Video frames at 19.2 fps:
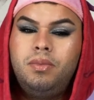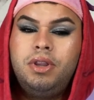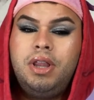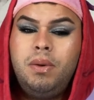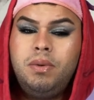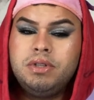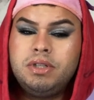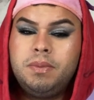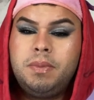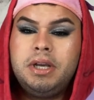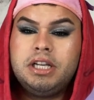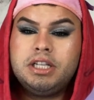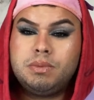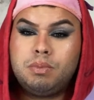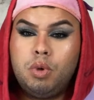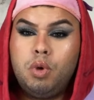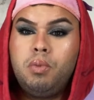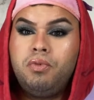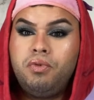But that was the biggest
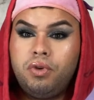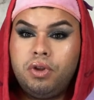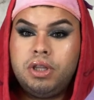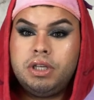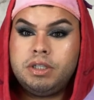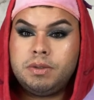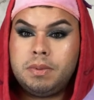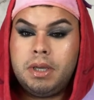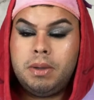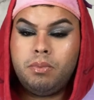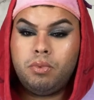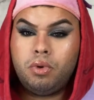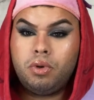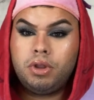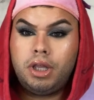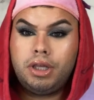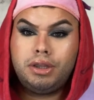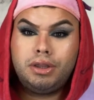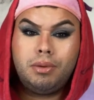boom for these
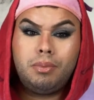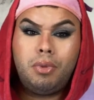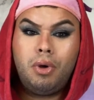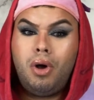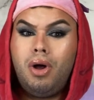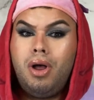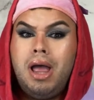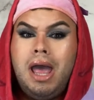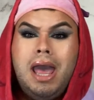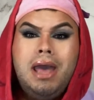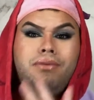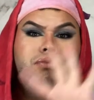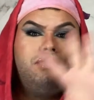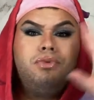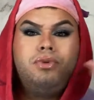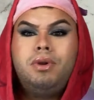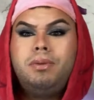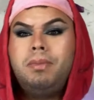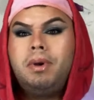people. Like,
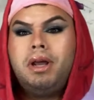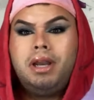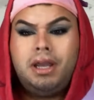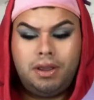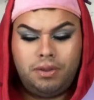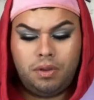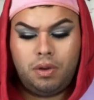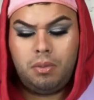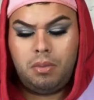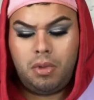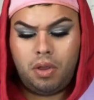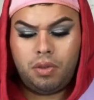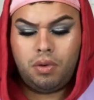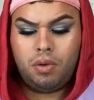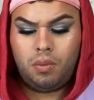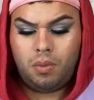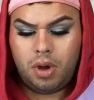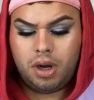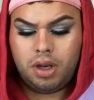everybody and their mother
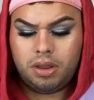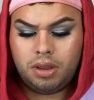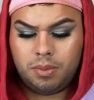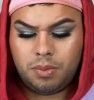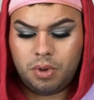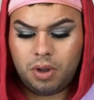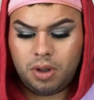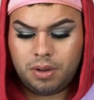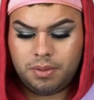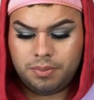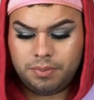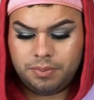wanted the ball.